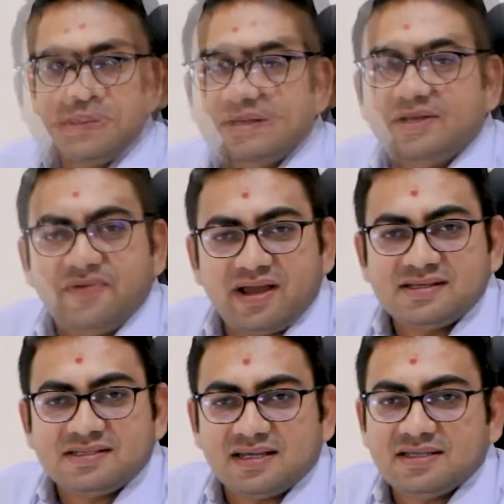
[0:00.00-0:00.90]
The
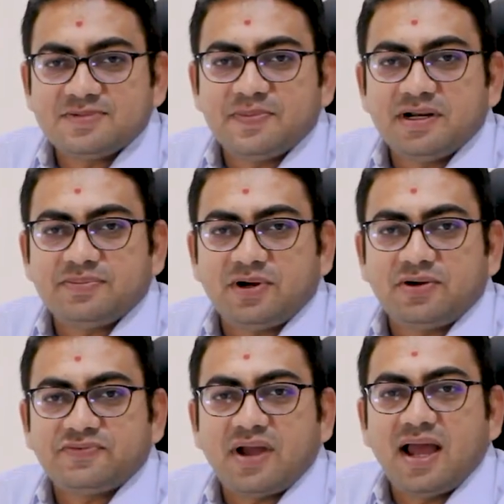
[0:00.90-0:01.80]
device is made up
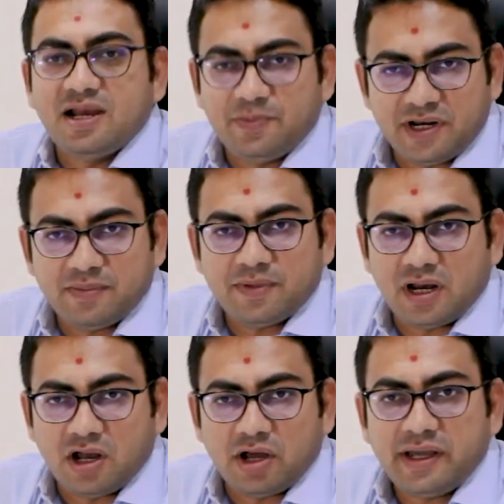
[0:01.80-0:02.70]
of aluminum
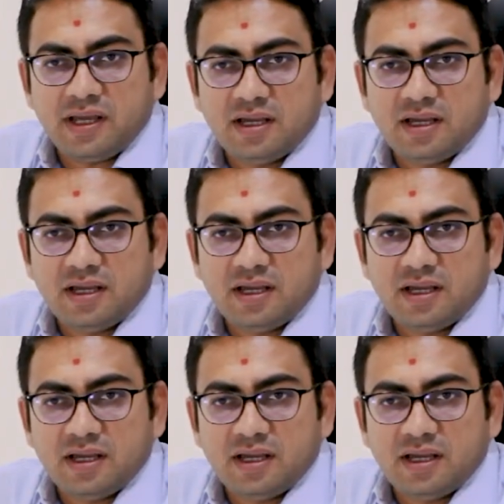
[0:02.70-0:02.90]
alloy,